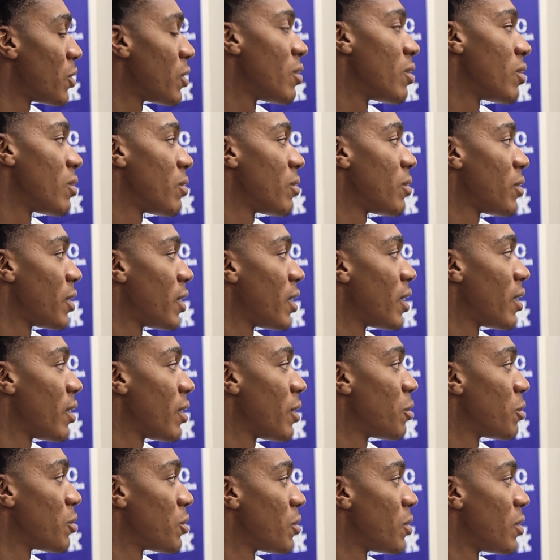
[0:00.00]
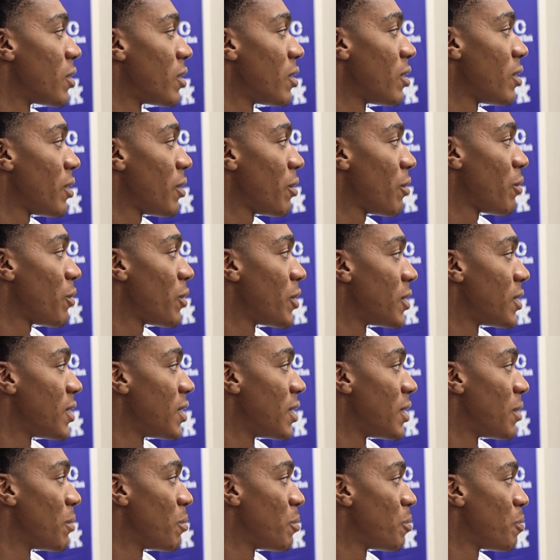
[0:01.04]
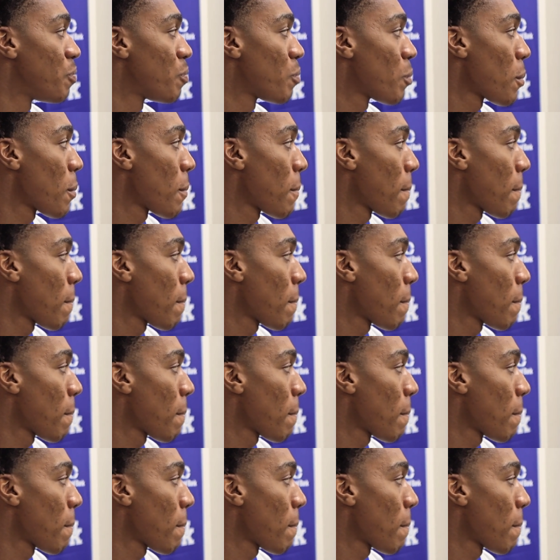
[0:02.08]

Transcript: So yeah, it was a your reputation